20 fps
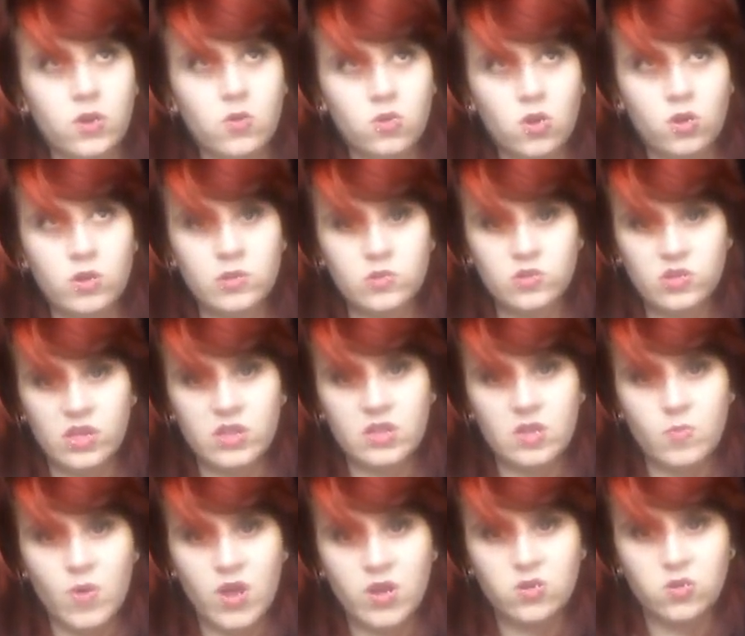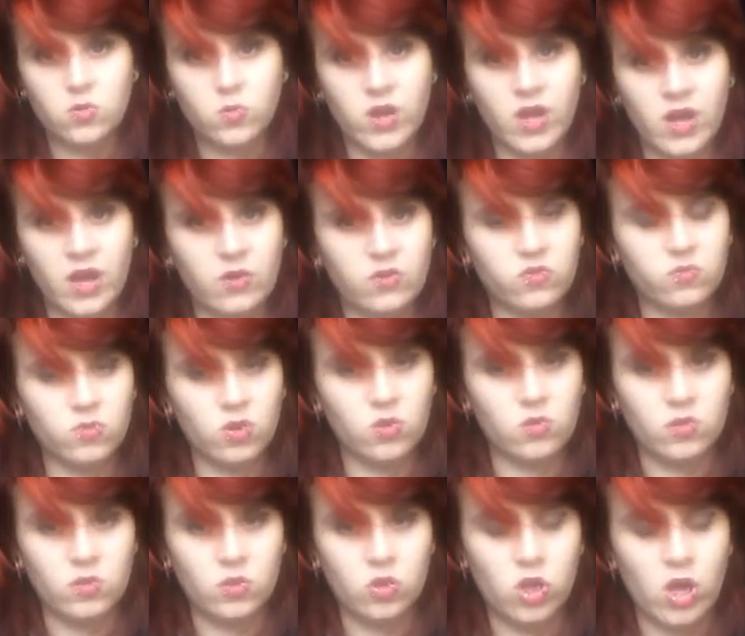"Oh God, it looks like the abandoned warehouse from
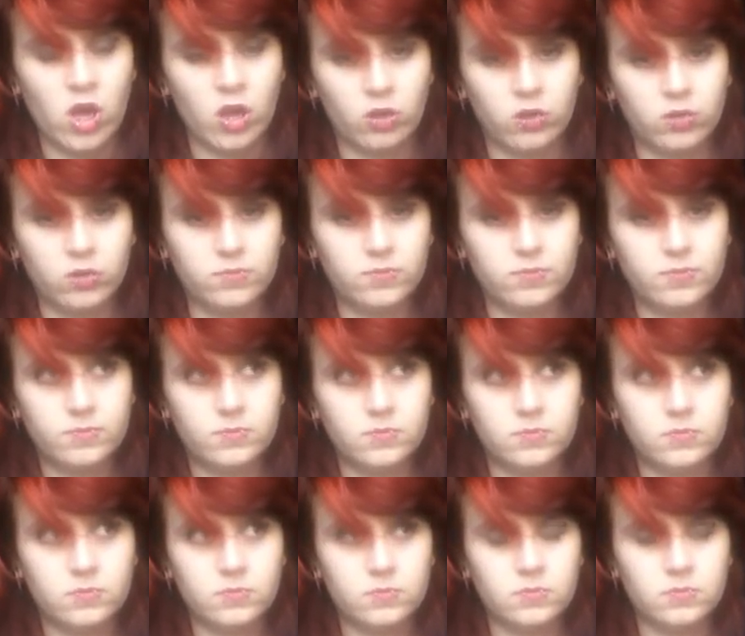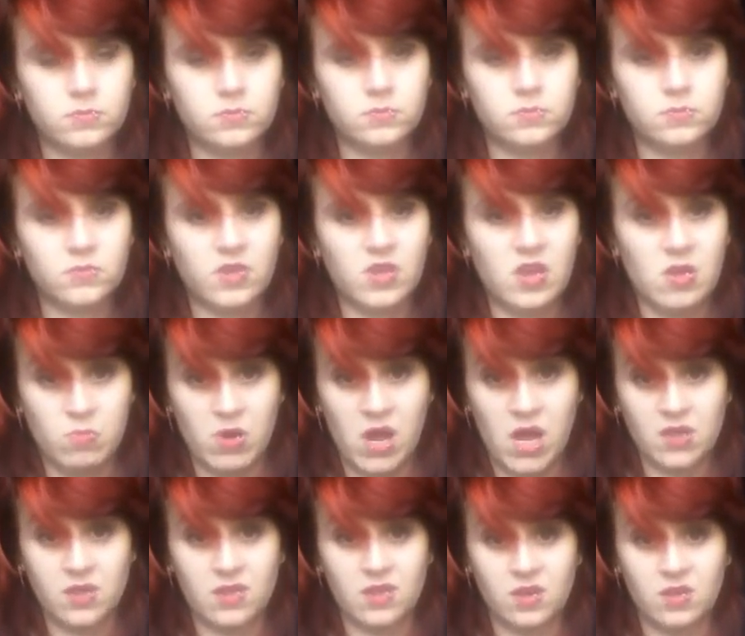Ghost in the Shell." In
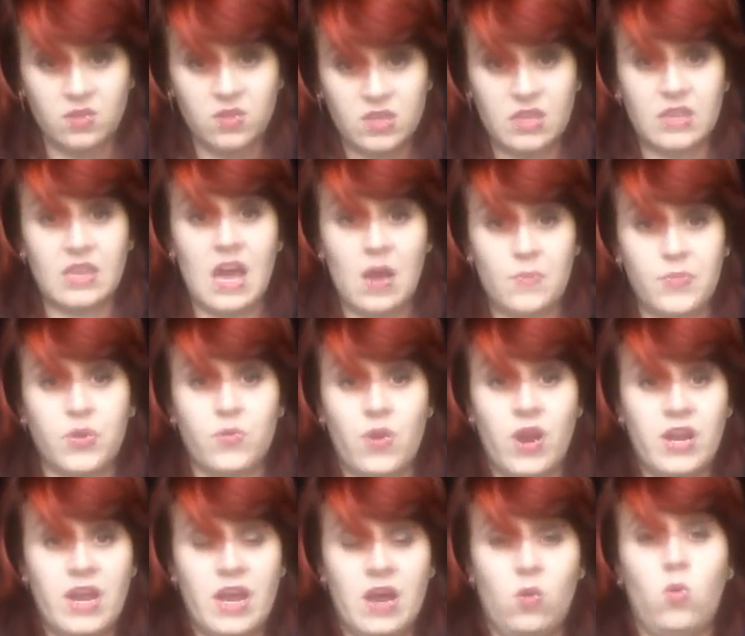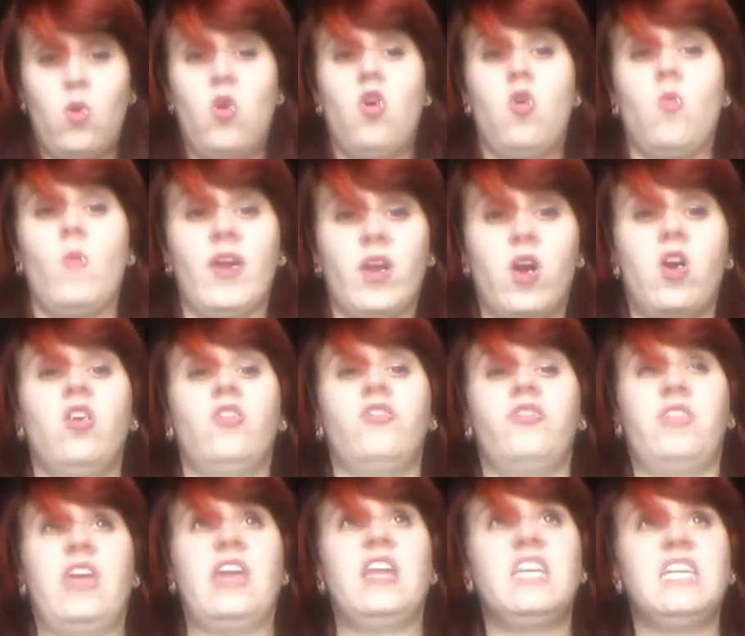Barnsley, this is happening right now. Oh my
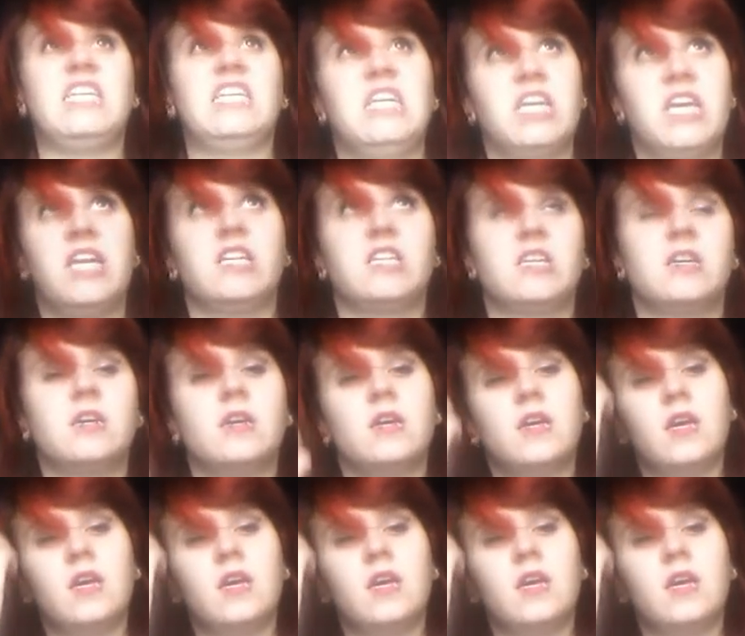God, they're eating it.